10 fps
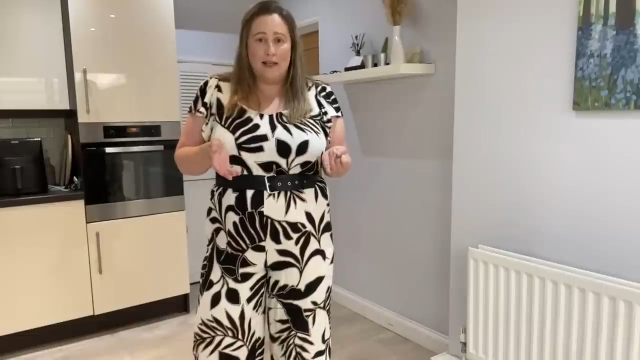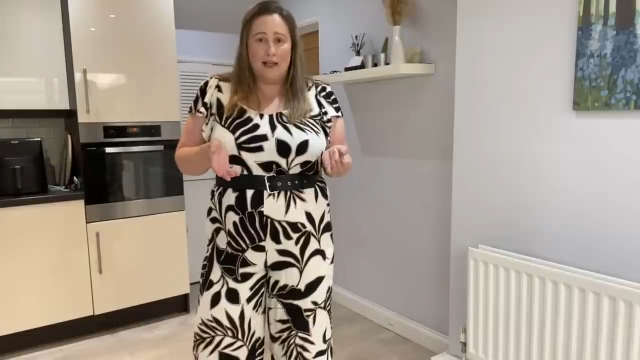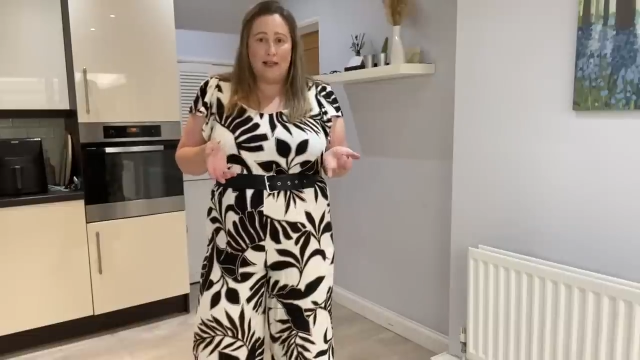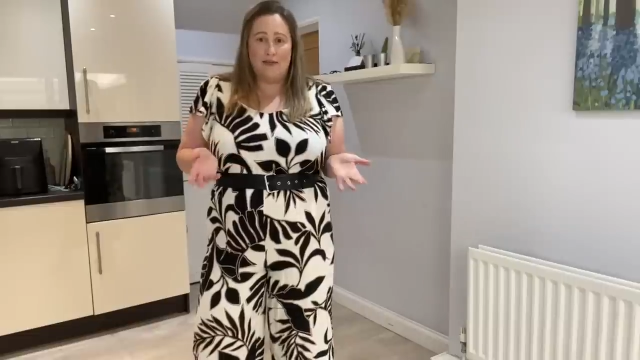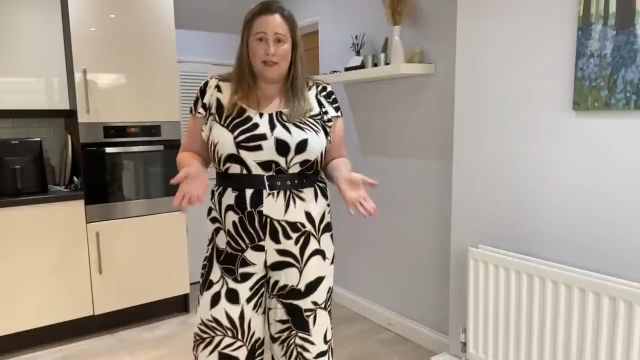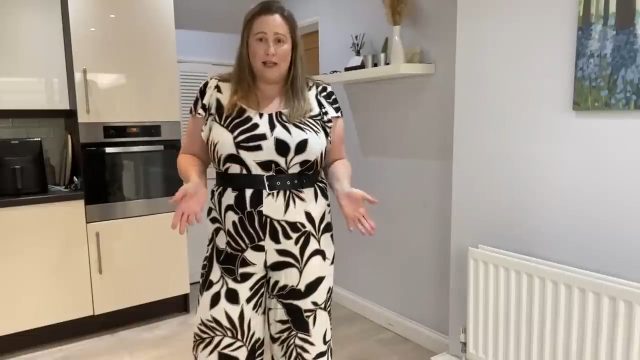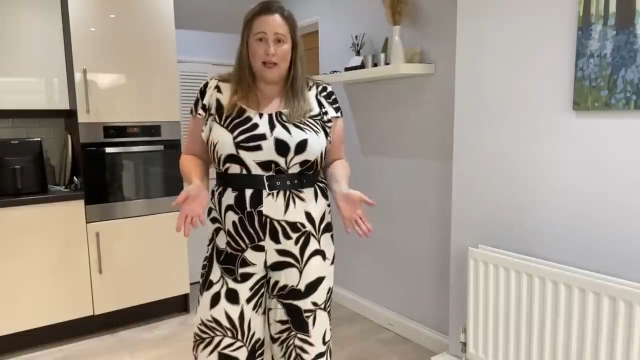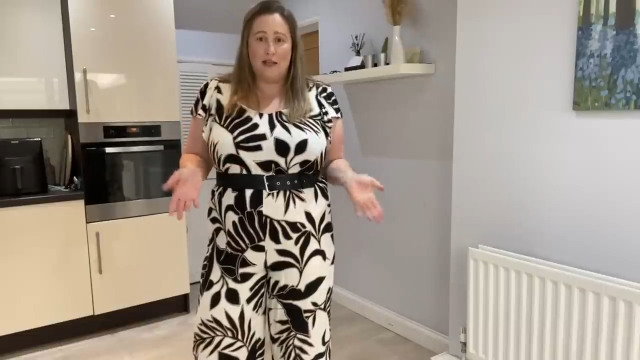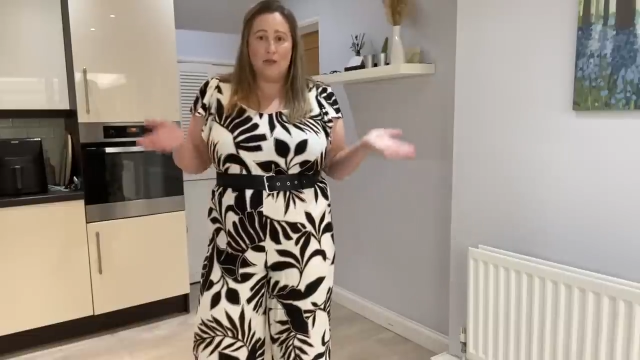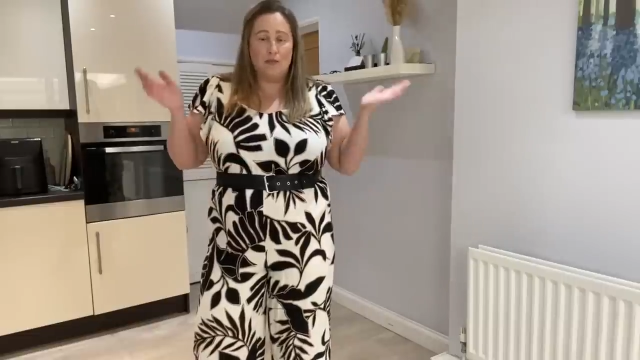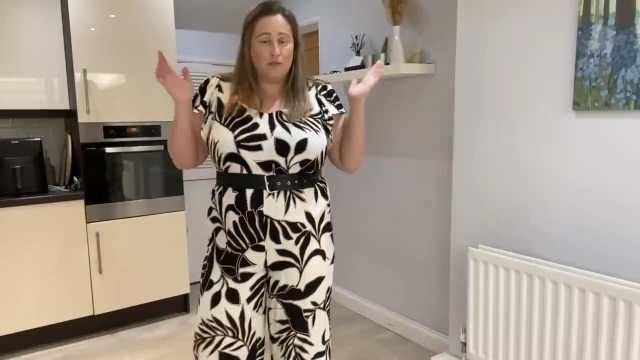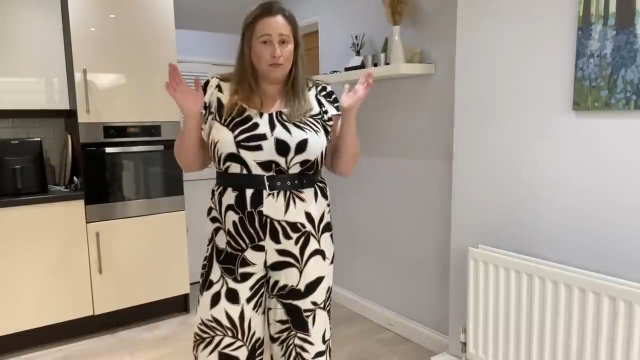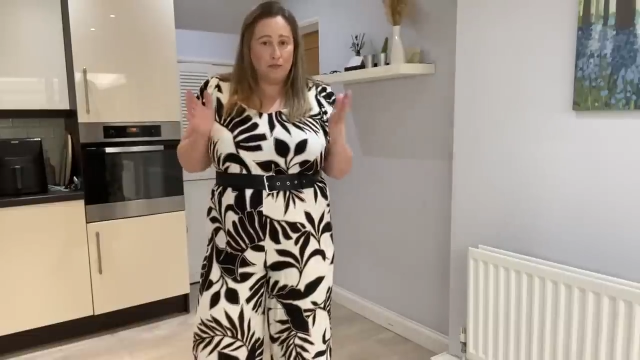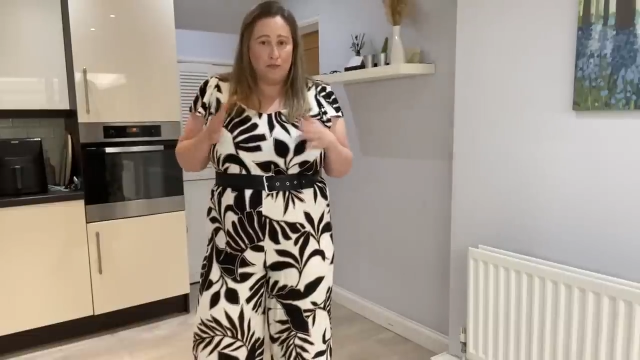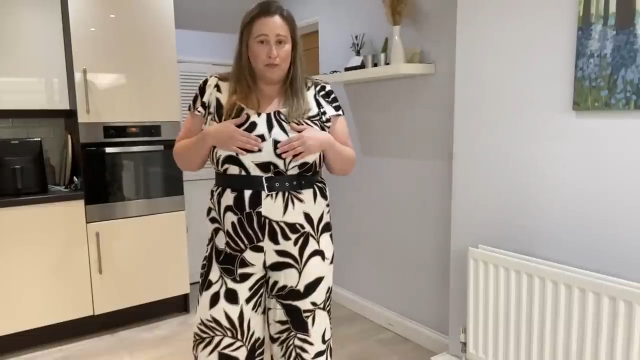like I said.
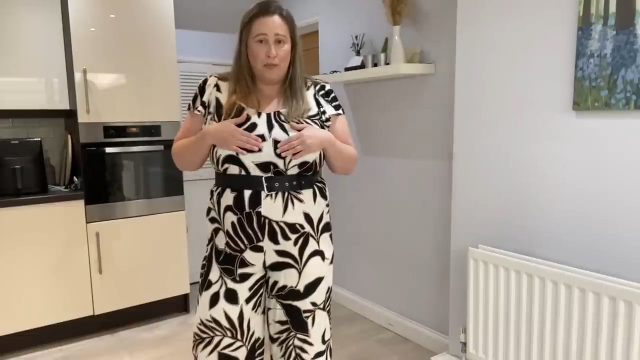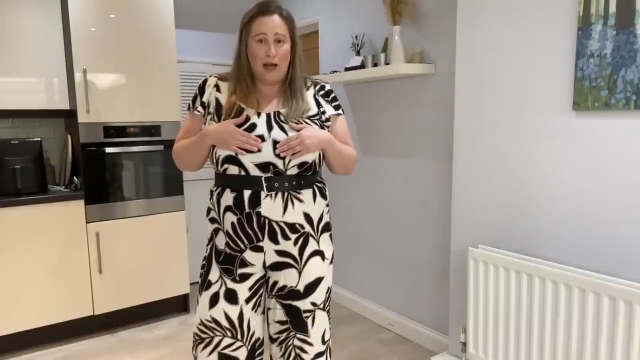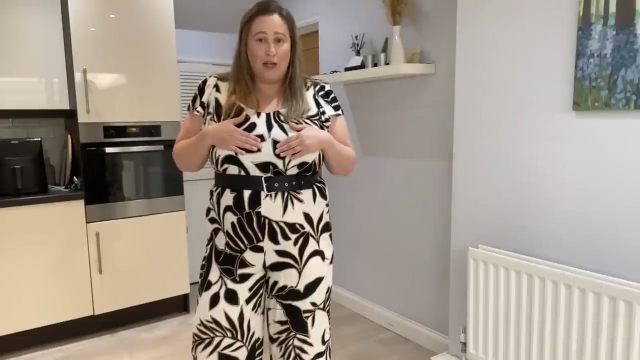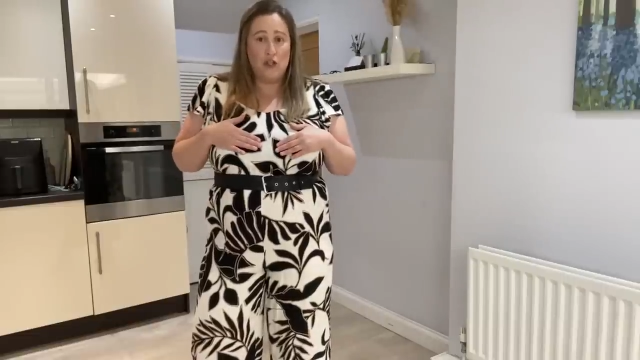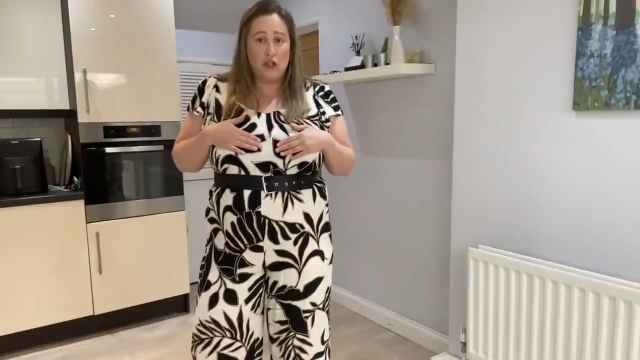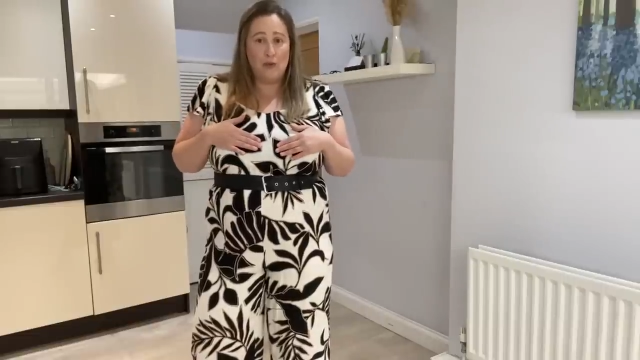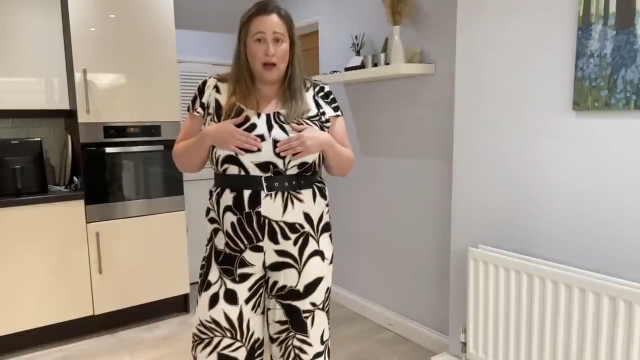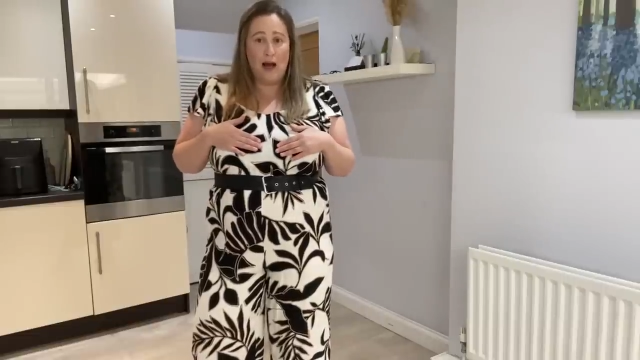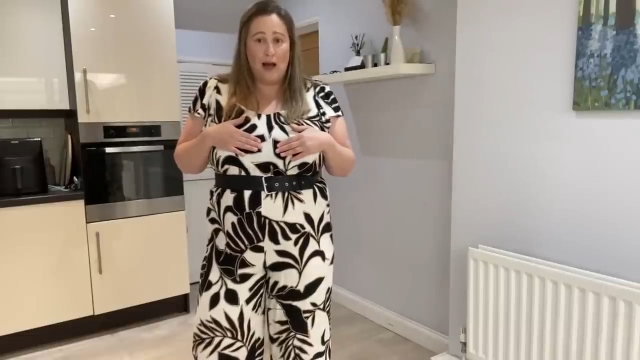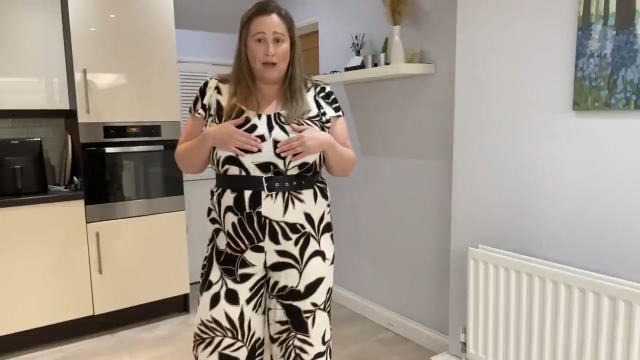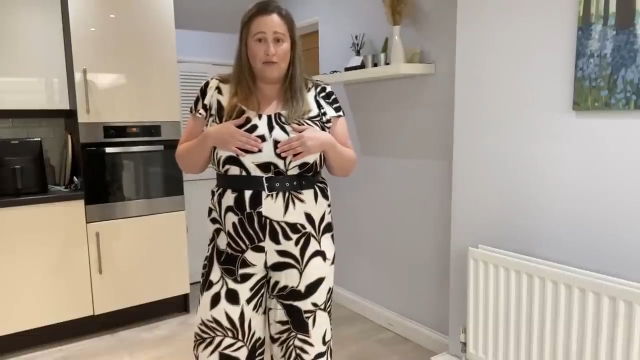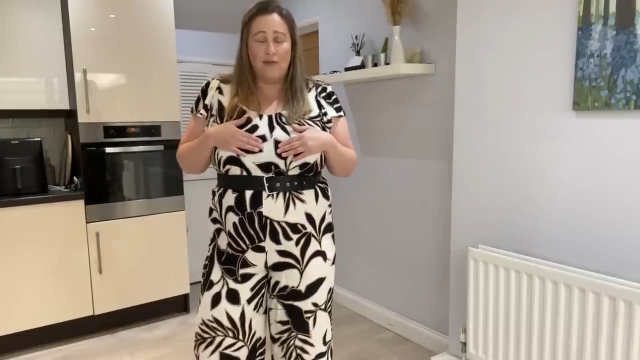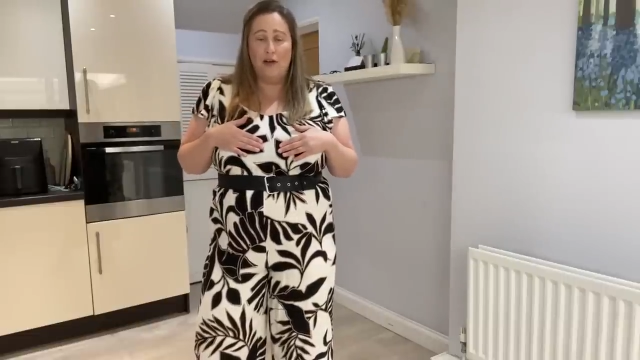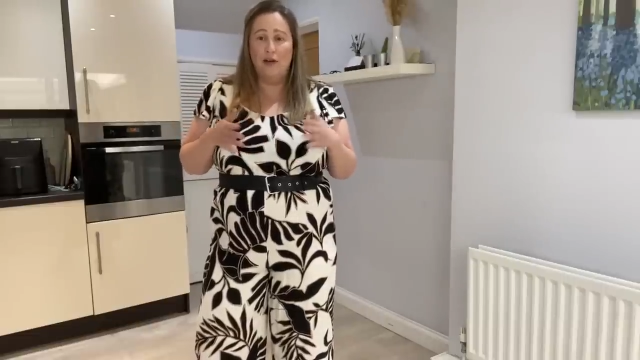I do have